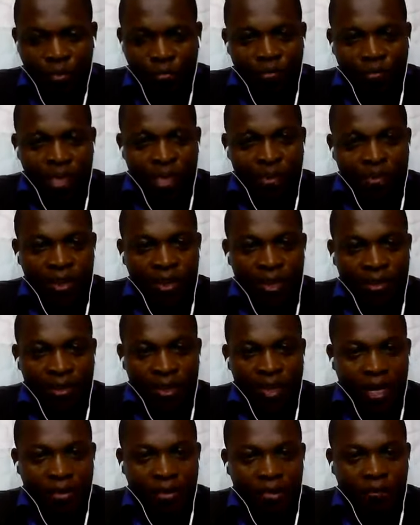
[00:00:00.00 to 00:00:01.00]
to
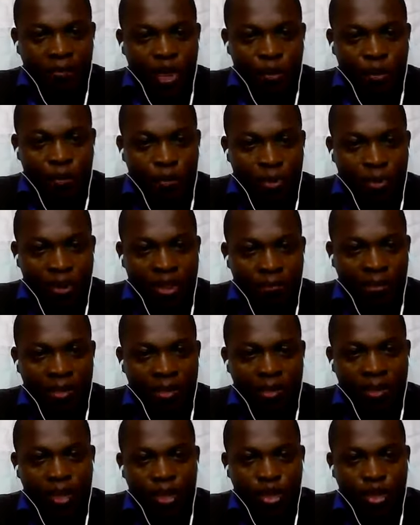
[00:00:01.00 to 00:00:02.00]
master the art of
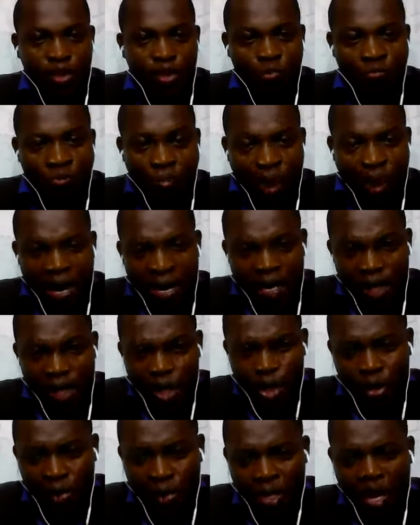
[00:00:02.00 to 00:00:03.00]
responsibility is to
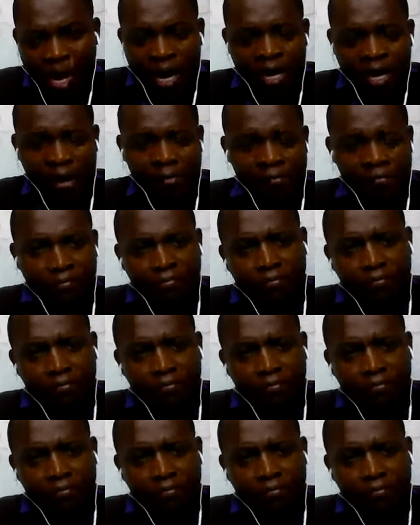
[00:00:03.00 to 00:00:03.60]
manage your time.